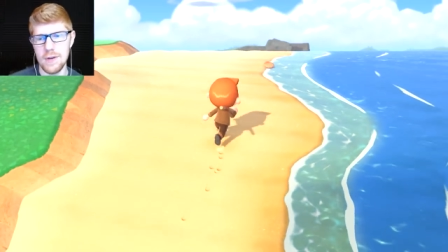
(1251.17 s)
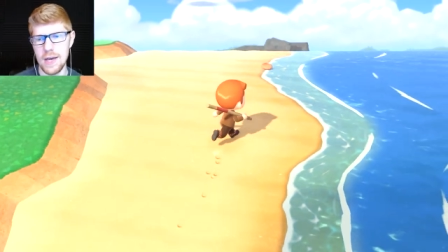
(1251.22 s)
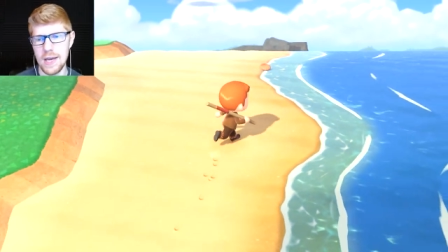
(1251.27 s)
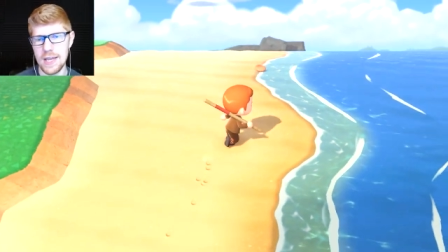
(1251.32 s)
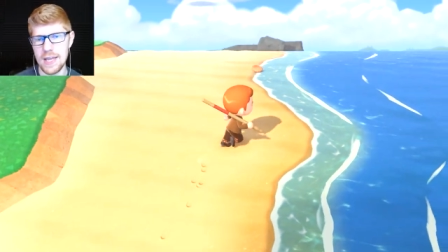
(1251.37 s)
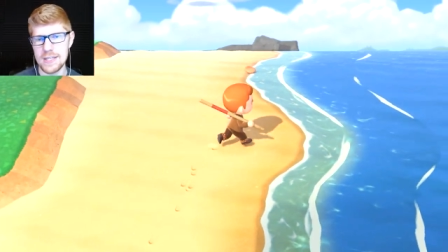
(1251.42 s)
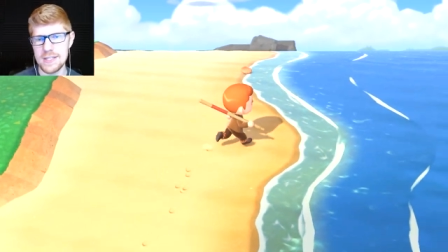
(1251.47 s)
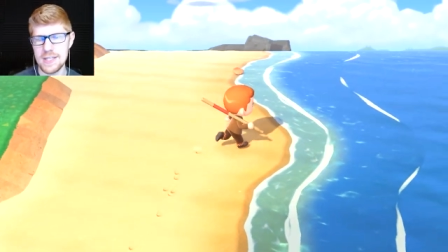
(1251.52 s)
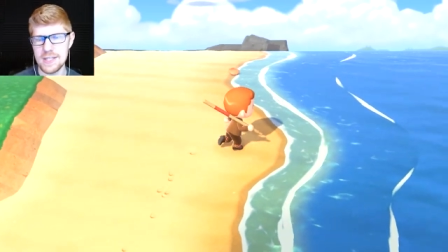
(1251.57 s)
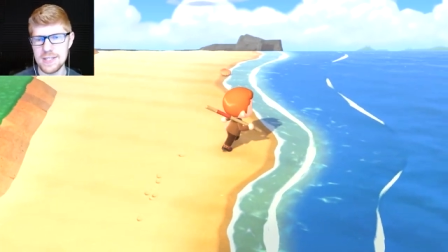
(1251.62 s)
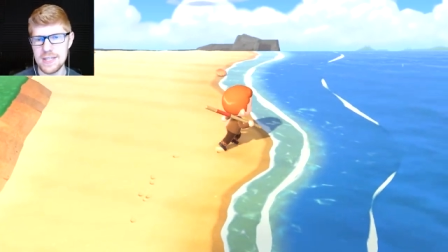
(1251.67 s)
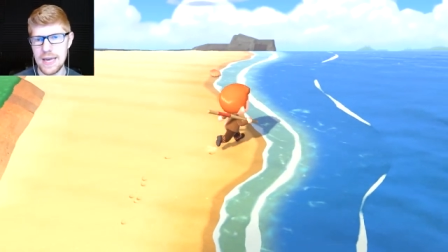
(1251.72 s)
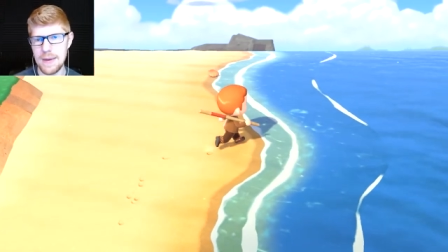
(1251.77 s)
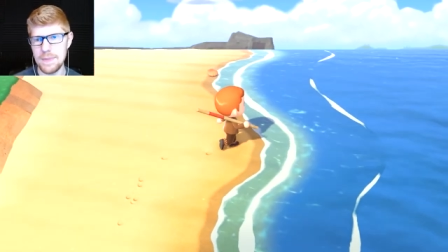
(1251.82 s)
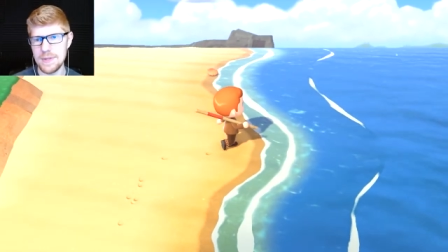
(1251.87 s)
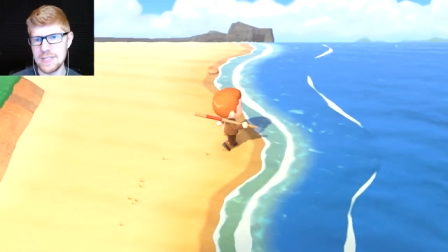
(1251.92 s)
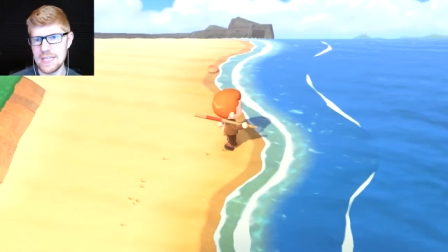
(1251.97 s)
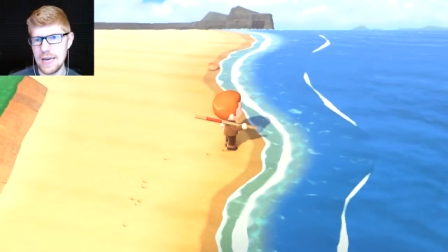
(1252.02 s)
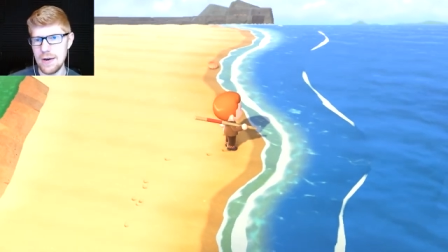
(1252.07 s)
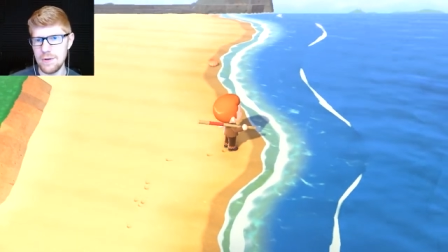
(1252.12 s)
I guess this
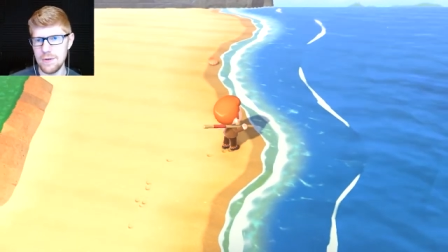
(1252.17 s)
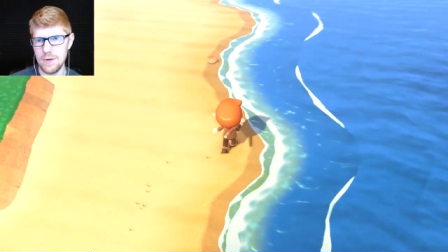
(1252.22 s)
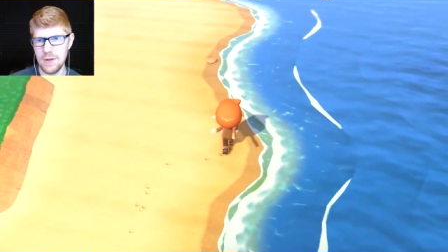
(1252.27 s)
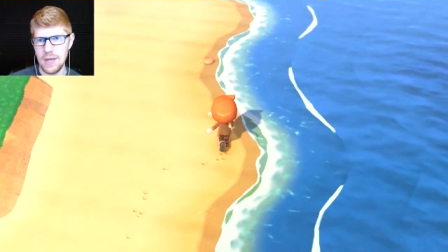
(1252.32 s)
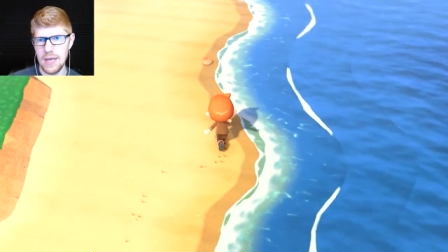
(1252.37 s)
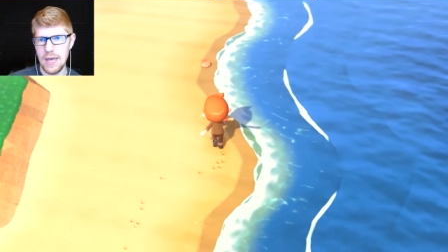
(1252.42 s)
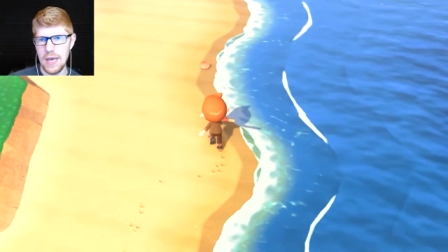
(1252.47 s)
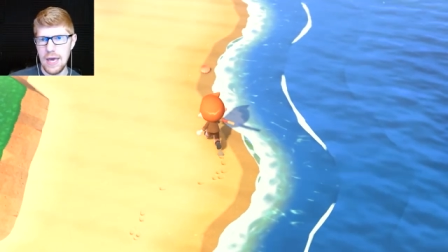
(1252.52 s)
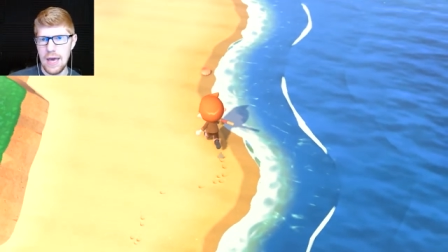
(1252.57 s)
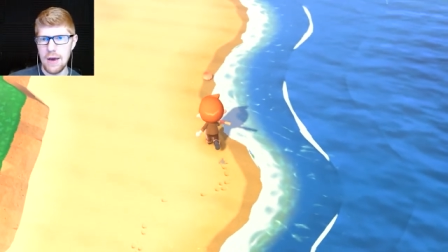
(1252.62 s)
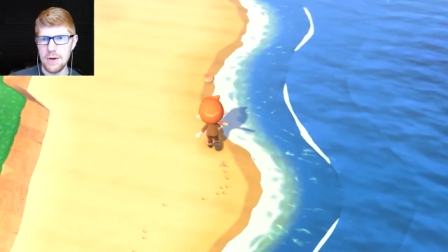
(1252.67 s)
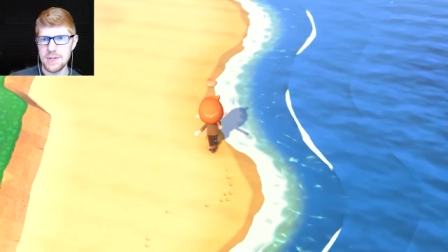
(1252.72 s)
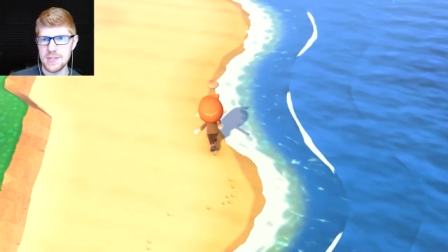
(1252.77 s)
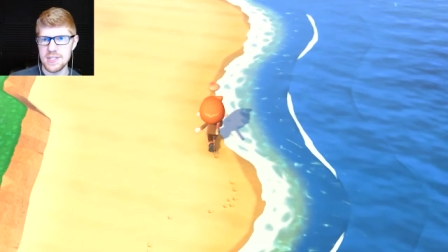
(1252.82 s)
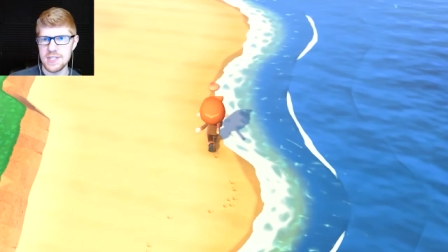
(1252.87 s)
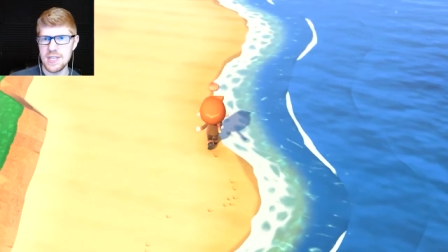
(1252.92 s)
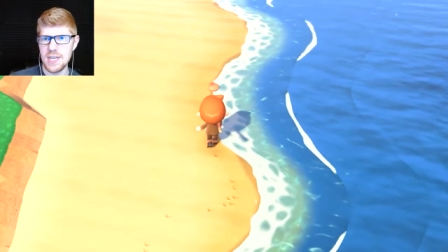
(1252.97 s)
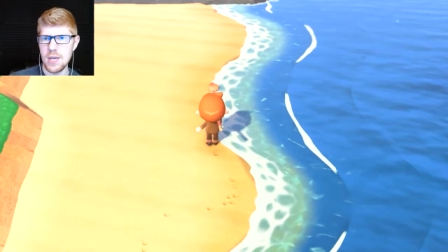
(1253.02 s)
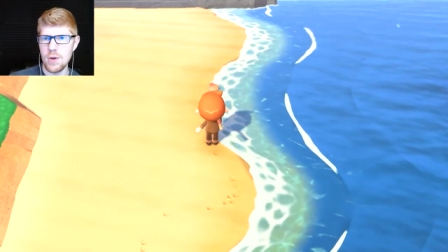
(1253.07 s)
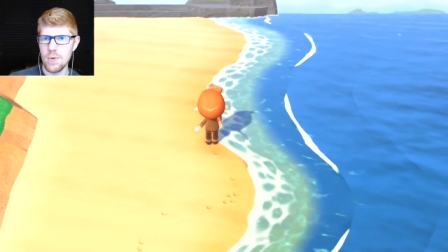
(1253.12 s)
time it's out out to
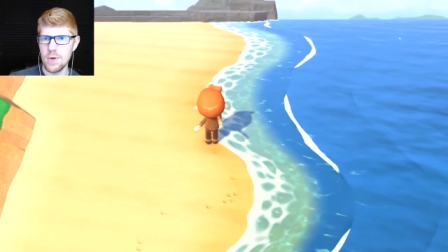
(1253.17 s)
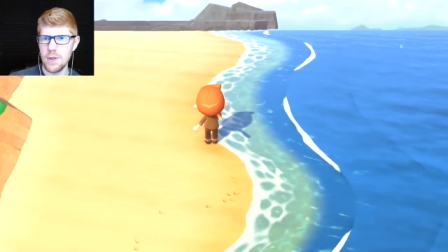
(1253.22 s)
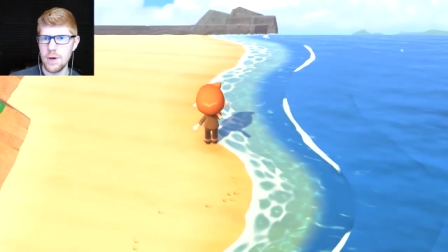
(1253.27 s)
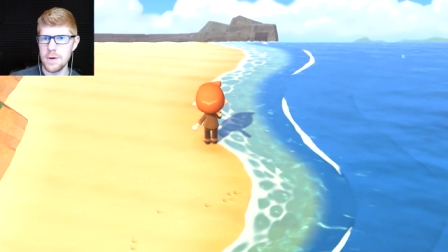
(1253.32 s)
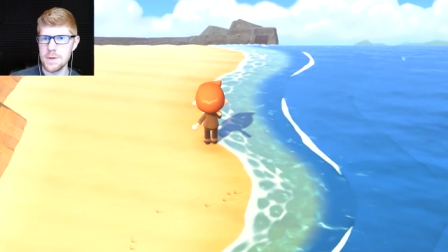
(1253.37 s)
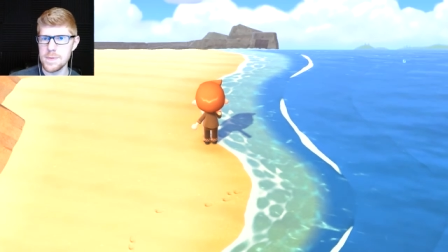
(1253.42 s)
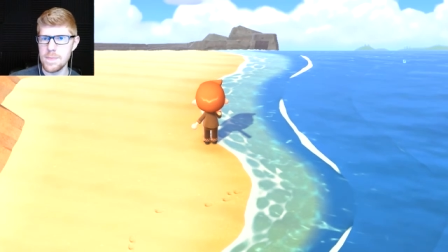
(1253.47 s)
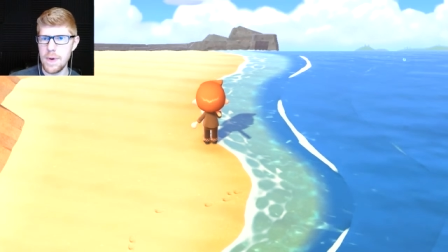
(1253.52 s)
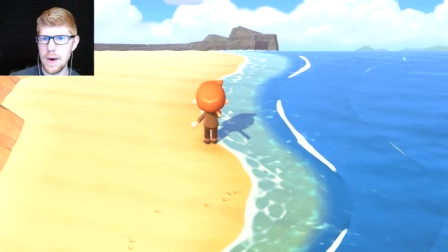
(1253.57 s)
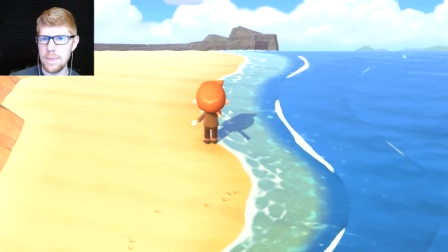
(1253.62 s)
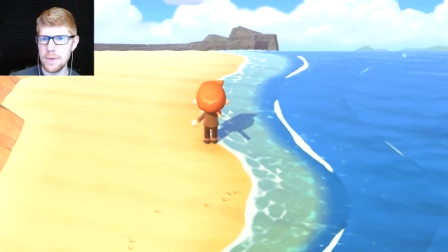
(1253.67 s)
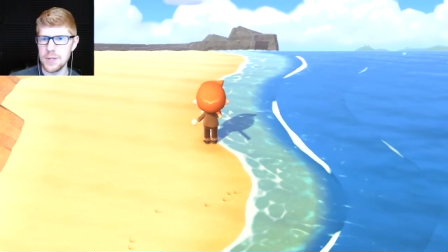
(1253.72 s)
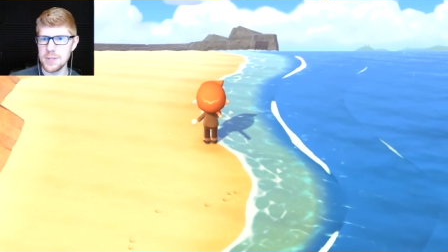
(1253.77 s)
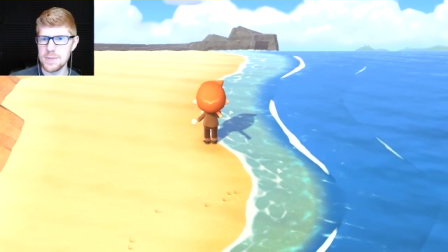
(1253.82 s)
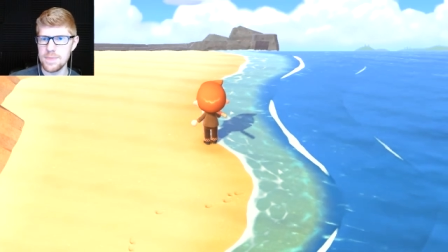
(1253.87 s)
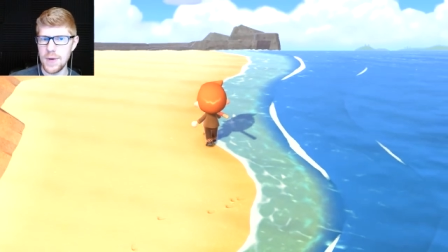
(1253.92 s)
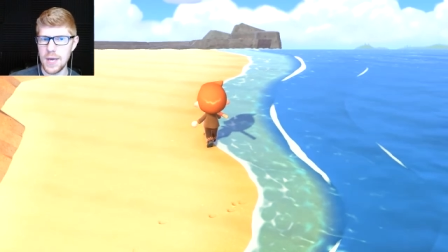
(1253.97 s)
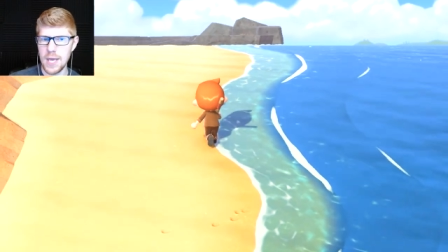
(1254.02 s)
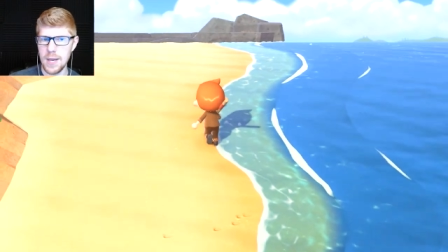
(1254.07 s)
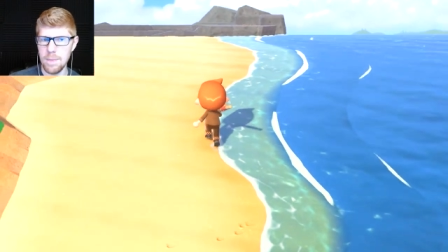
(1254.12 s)
sea where those
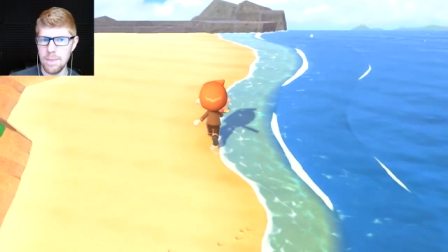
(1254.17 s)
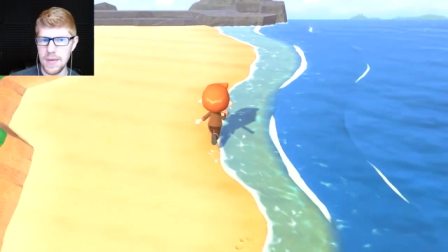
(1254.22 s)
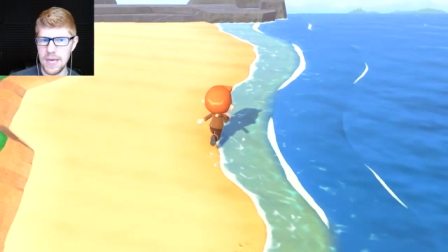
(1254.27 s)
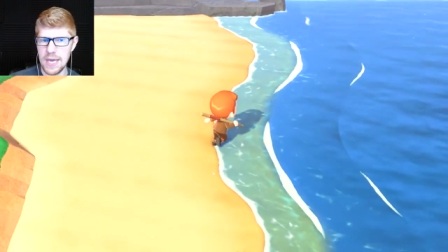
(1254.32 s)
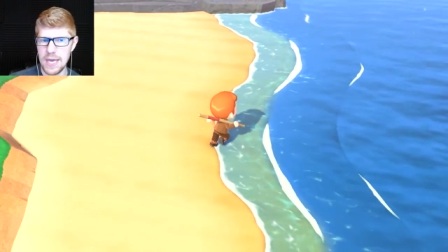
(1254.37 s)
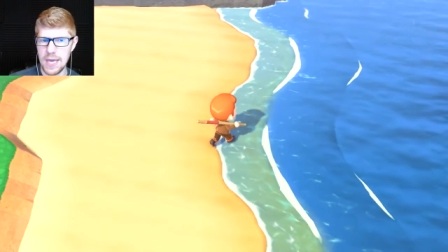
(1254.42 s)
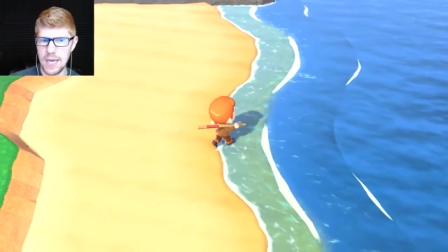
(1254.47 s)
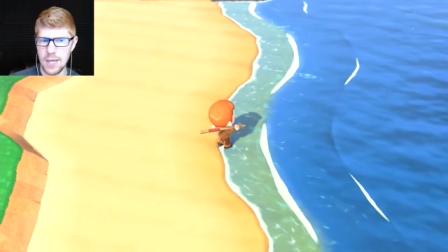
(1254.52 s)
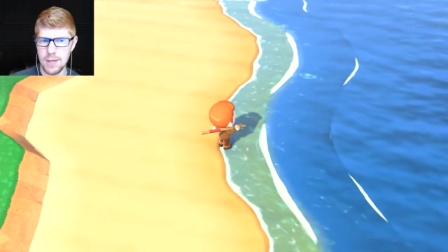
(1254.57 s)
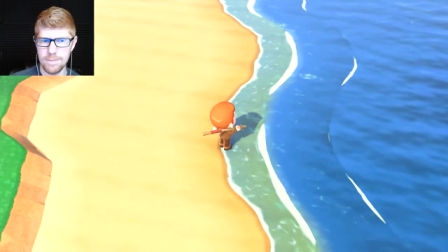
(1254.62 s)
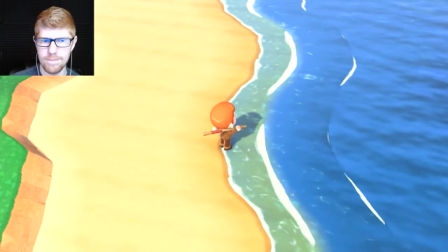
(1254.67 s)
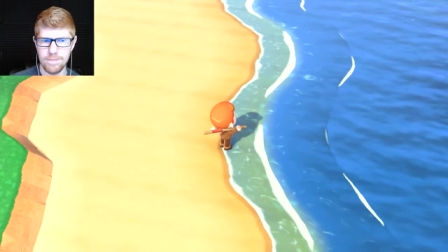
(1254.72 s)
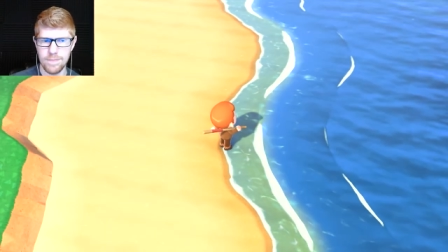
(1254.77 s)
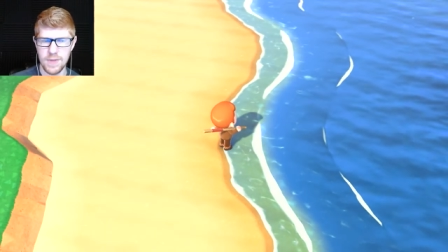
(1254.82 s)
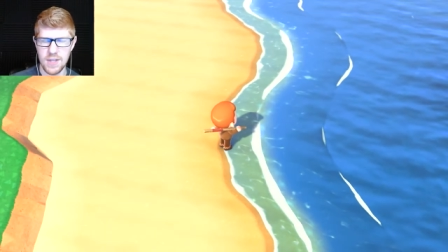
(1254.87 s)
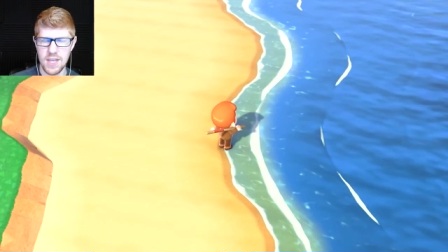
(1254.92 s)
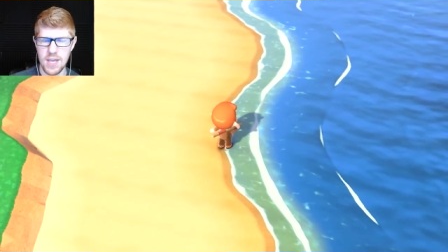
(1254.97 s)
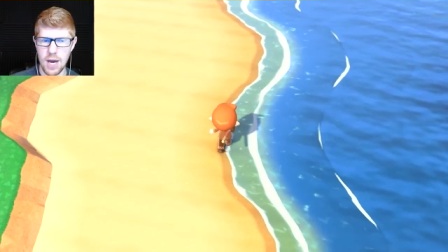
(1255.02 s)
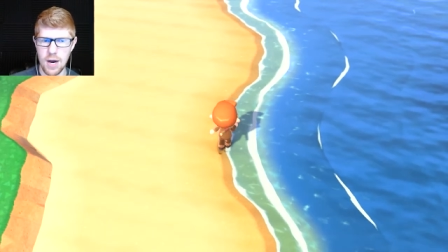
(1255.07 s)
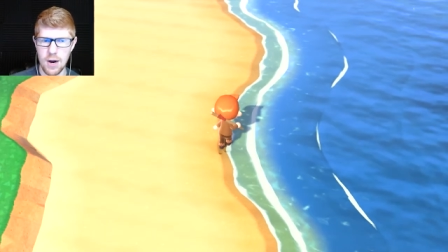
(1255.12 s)
bubbles might be.
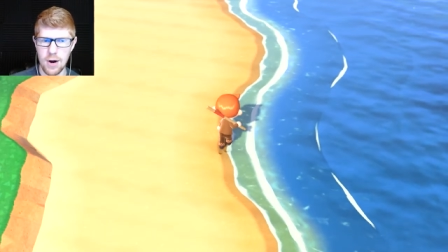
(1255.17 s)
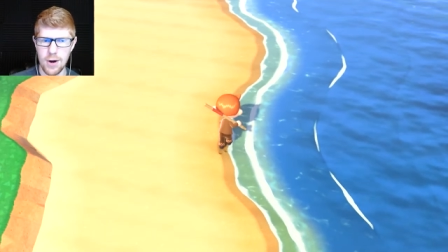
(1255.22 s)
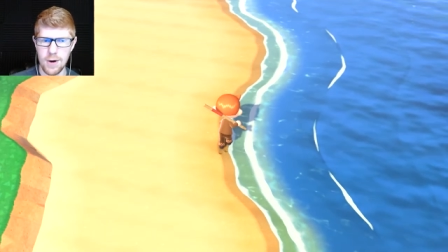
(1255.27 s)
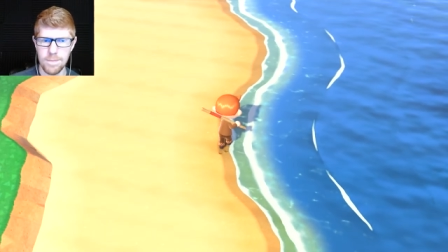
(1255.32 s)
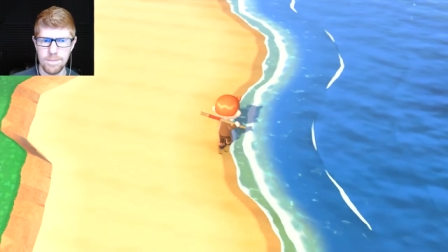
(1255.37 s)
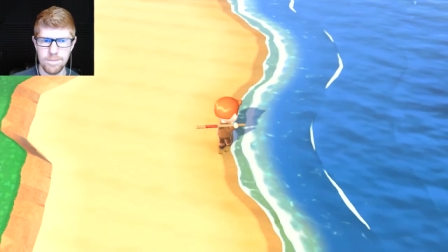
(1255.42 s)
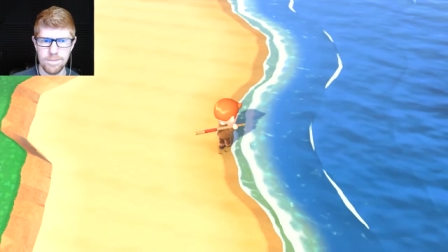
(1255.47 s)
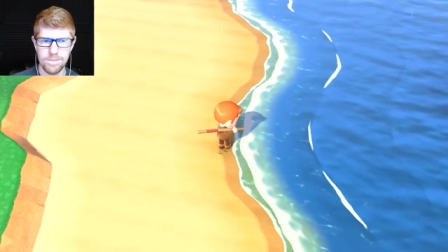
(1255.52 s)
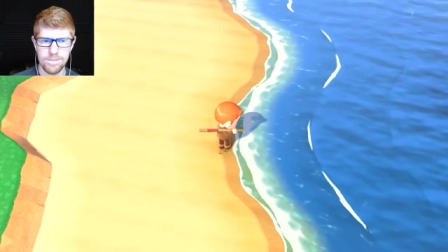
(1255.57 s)
Yar.